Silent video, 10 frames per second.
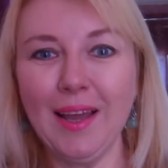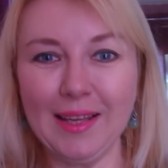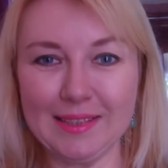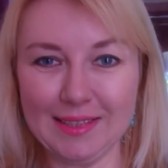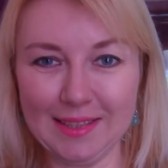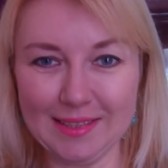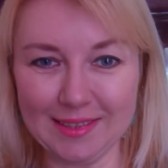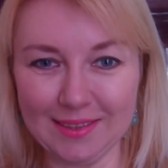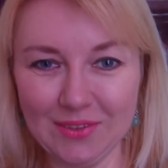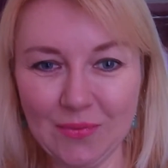It's
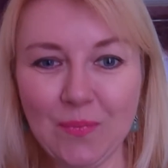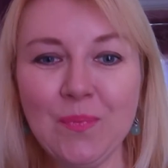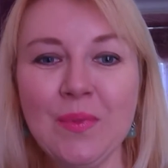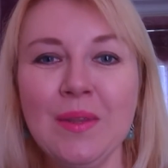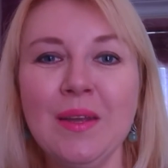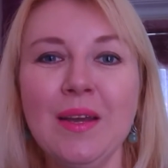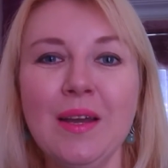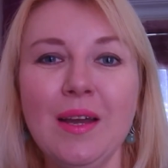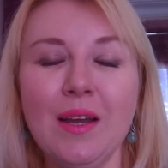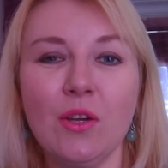easy.
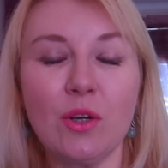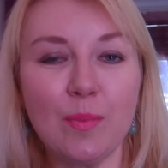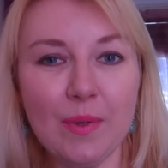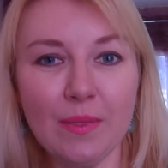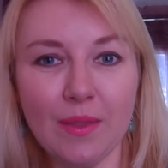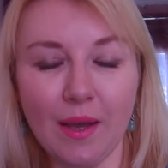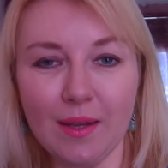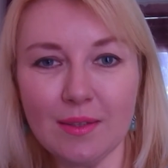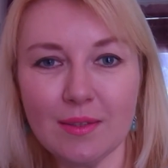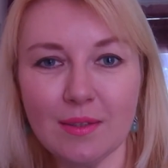Repeat
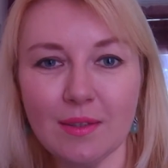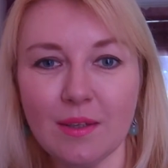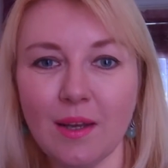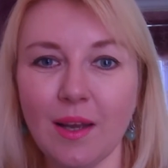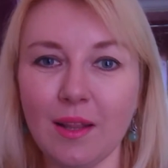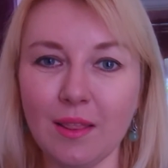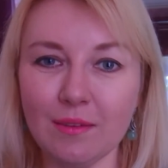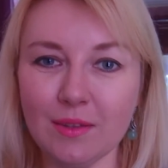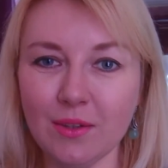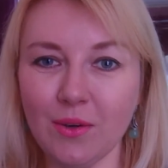that
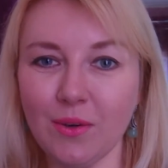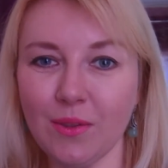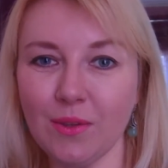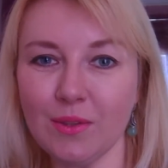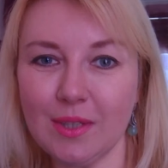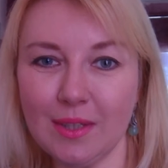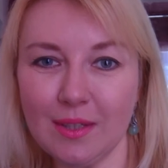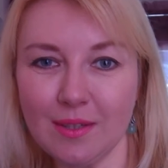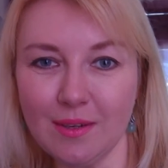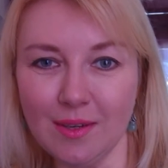11 or
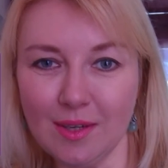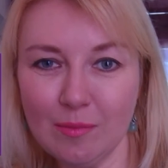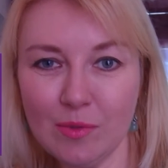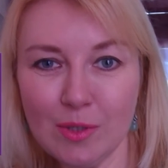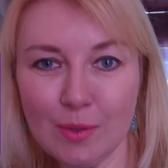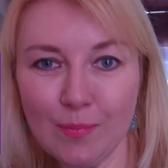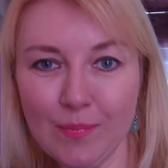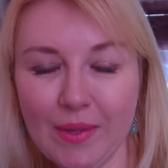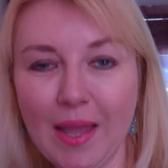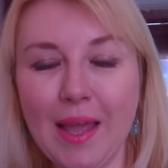13 times
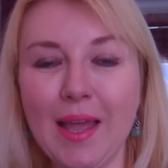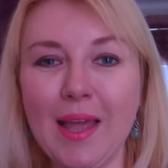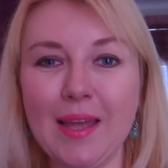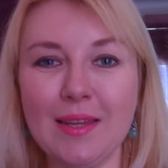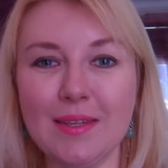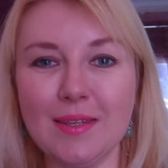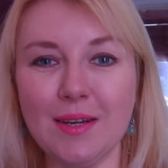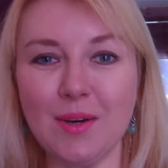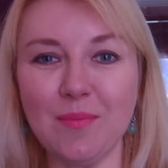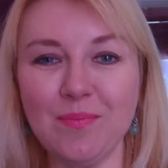and
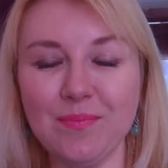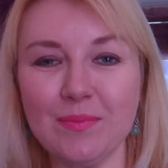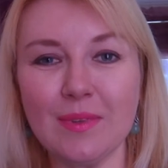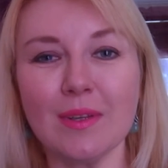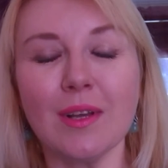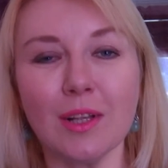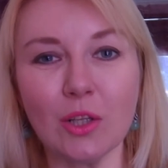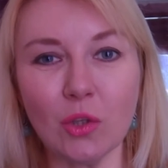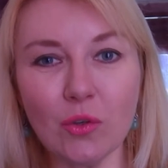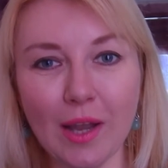
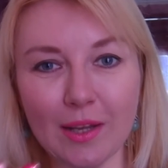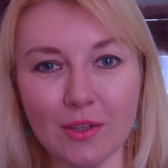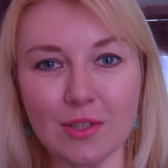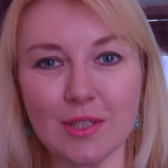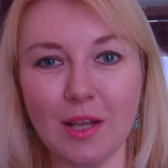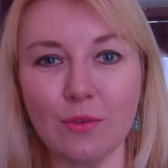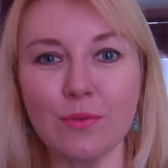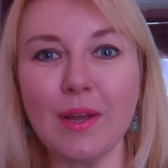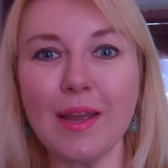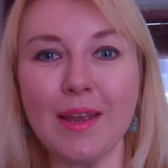look at yourself
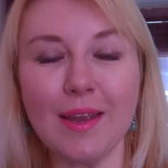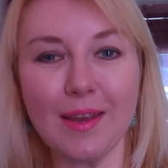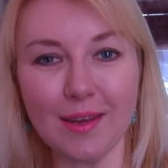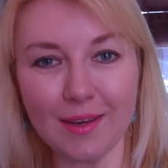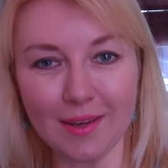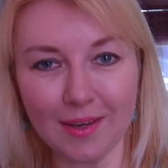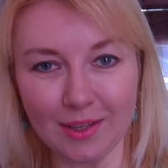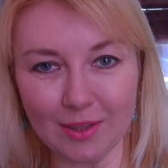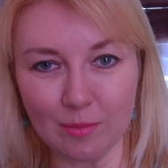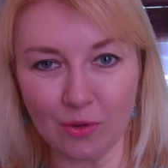
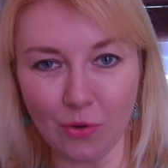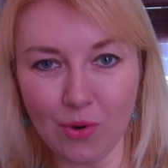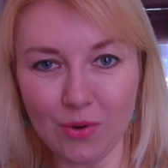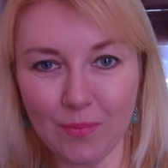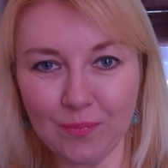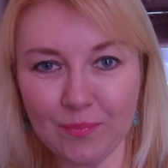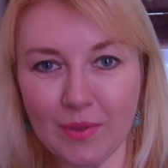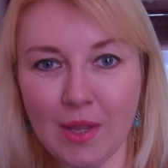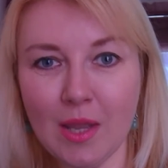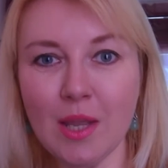in the mirror.
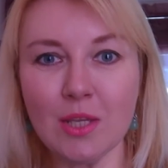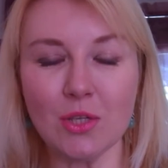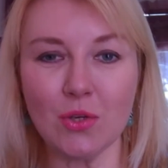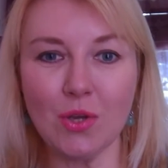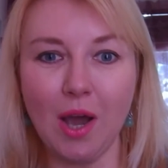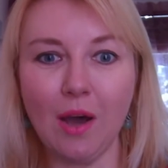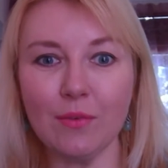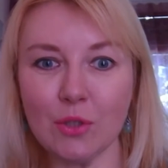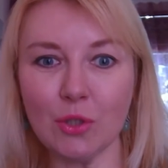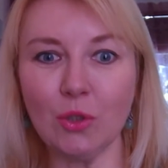So you
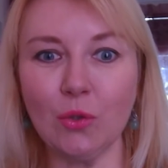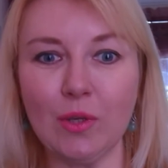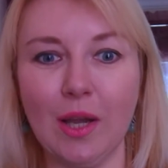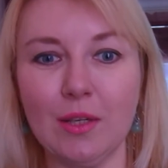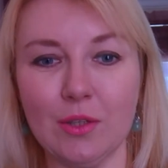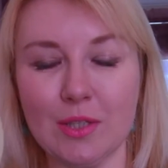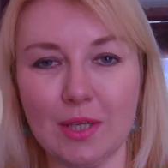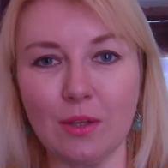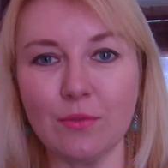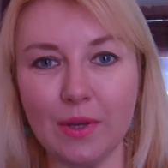have to look at
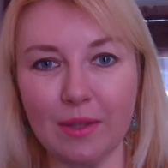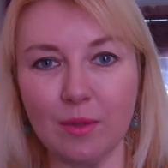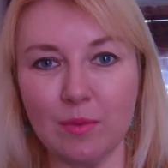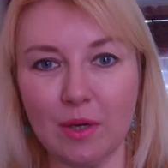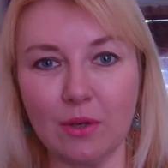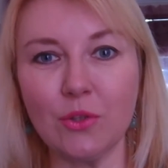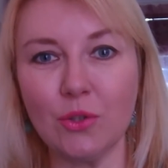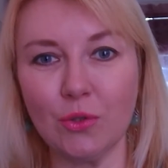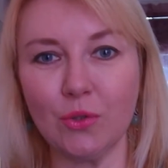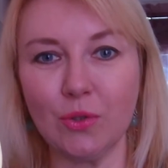yourself in the mirror,
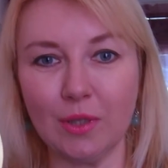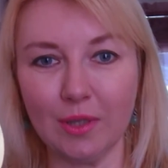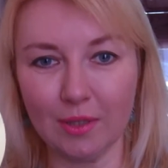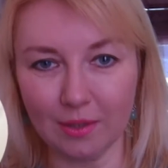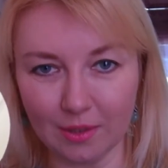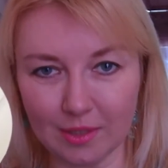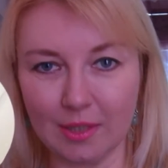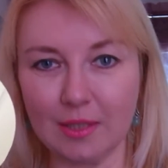do this